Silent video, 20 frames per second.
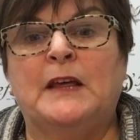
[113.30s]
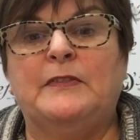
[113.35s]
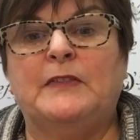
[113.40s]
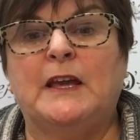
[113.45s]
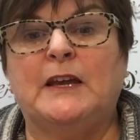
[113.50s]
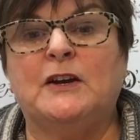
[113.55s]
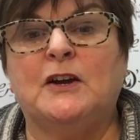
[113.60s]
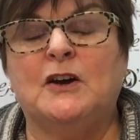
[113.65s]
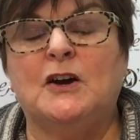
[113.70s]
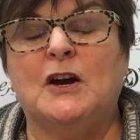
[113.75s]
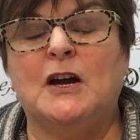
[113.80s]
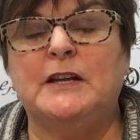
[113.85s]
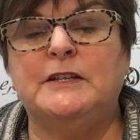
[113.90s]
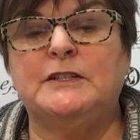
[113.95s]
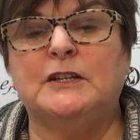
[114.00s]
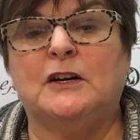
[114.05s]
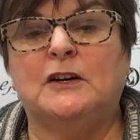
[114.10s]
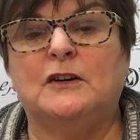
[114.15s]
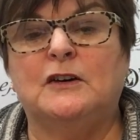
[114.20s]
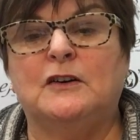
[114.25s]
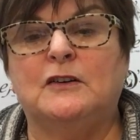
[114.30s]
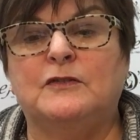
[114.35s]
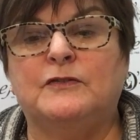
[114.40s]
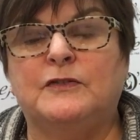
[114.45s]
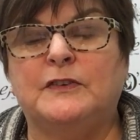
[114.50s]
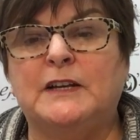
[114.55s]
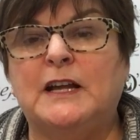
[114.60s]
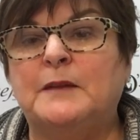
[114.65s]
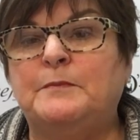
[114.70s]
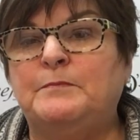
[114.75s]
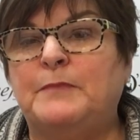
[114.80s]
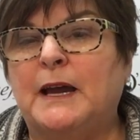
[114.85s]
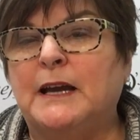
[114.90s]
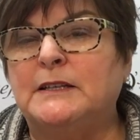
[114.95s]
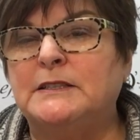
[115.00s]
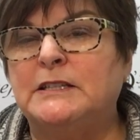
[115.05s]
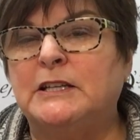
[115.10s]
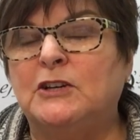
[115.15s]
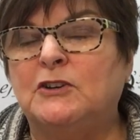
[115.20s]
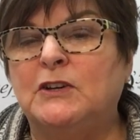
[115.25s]
they kind of let
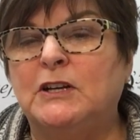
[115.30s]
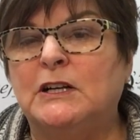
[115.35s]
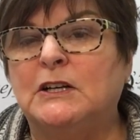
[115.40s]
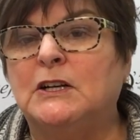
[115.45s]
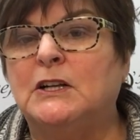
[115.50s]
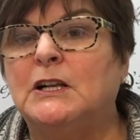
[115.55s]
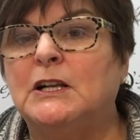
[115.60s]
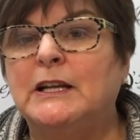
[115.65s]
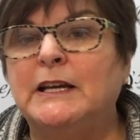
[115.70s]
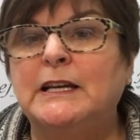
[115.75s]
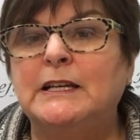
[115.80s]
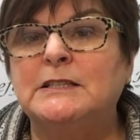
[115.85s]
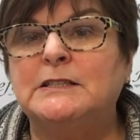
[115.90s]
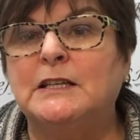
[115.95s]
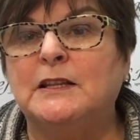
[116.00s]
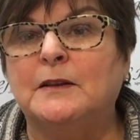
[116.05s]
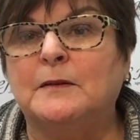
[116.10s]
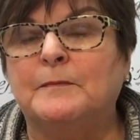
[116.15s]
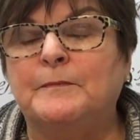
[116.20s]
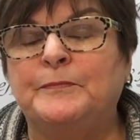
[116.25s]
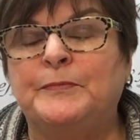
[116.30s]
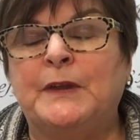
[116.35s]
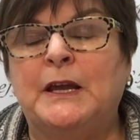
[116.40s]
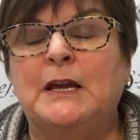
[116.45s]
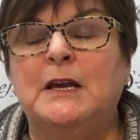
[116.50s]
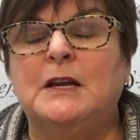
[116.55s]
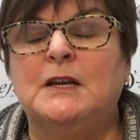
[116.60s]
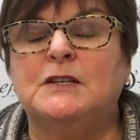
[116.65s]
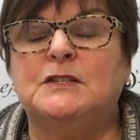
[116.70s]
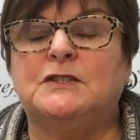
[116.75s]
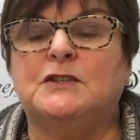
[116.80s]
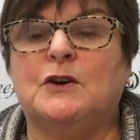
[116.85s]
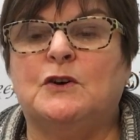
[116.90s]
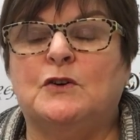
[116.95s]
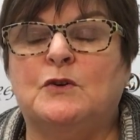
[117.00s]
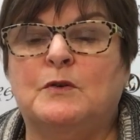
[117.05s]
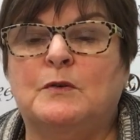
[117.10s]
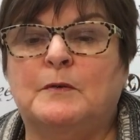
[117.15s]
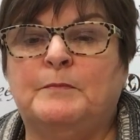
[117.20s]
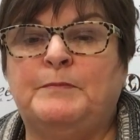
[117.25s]
bacteria cling to them.
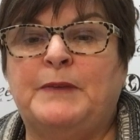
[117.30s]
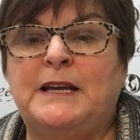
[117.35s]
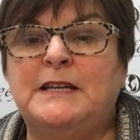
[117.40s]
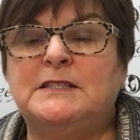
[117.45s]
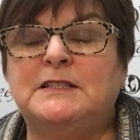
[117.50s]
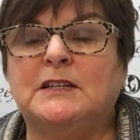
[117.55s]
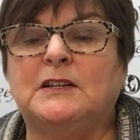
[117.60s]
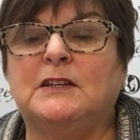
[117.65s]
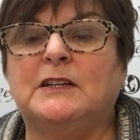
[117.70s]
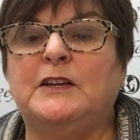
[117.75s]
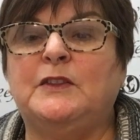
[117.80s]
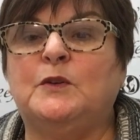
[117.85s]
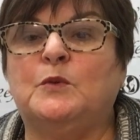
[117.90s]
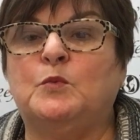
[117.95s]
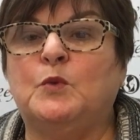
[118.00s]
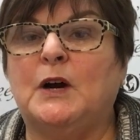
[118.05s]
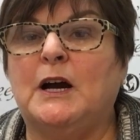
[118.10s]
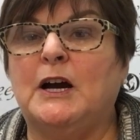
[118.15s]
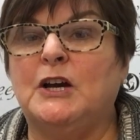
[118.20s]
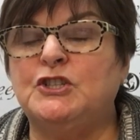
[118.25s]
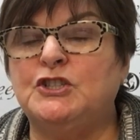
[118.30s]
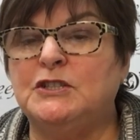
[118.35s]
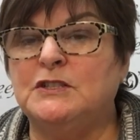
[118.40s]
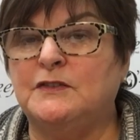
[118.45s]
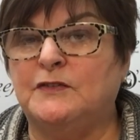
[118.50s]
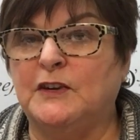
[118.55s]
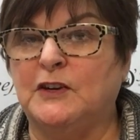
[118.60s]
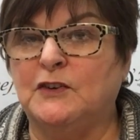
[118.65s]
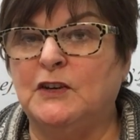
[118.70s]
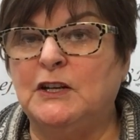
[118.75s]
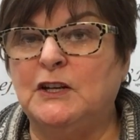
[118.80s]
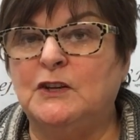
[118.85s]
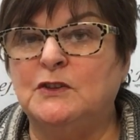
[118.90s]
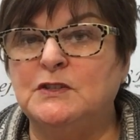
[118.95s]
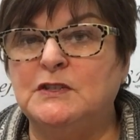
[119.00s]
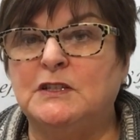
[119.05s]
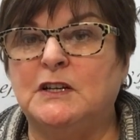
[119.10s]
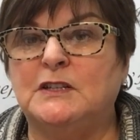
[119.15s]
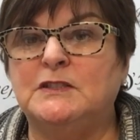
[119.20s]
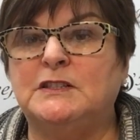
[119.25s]
So basically the wash is very low
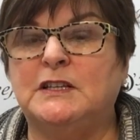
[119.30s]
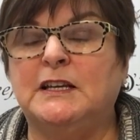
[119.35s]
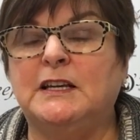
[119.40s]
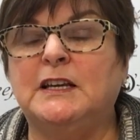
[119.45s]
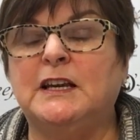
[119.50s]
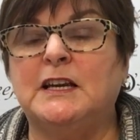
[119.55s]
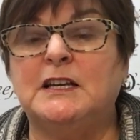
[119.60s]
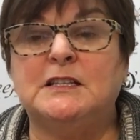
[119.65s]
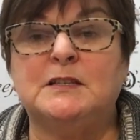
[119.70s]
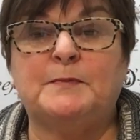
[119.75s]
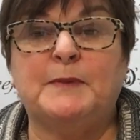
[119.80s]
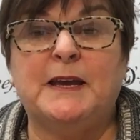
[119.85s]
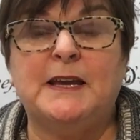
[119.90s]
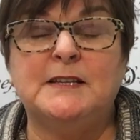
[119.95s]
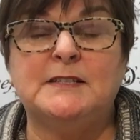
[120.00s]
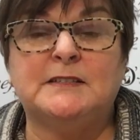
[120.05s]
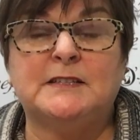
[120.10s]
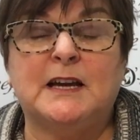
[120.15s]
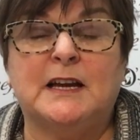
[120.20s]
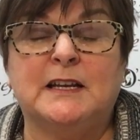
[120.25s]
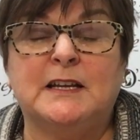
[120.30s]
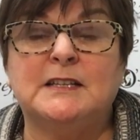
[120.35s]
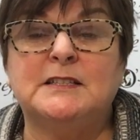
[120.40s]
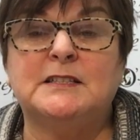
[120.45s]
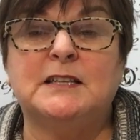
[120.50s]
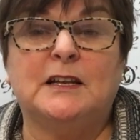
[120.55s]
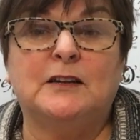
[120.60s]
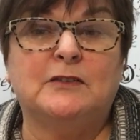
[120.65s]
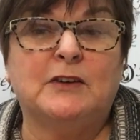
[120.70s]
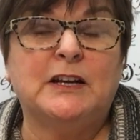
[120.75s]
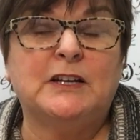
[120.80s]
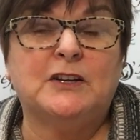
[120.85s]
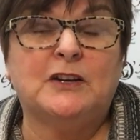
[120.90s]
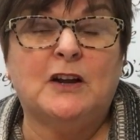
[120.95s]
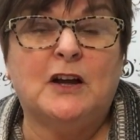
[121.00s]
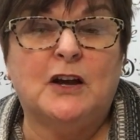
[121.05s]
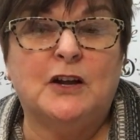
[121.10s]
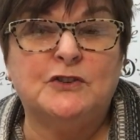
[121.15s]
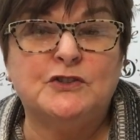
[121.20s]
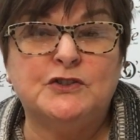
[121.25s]
sudsing. It's based on accelerated
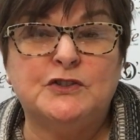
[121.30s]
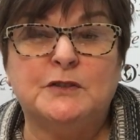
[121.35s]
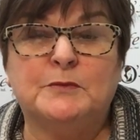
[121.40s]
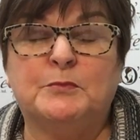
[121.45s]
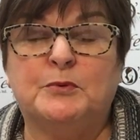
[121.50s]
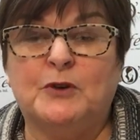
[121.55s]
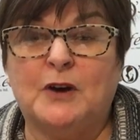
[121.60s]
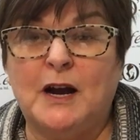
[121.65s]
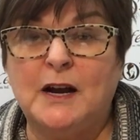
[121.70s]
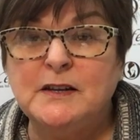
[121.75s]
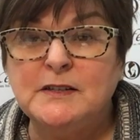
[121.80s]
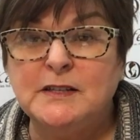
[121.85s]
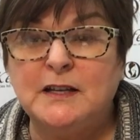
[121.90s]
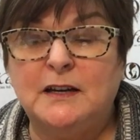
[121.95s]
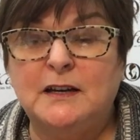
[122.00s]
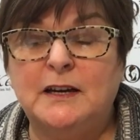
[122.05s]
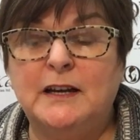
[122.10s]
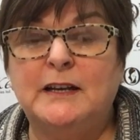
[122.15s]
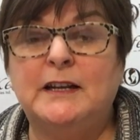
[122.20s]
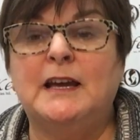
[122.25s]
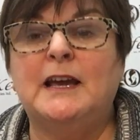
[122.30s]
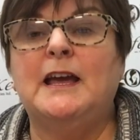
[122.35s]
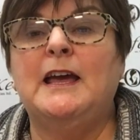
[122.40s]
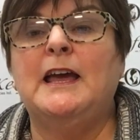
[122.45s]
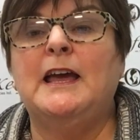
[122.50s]
hydrogen peroxide,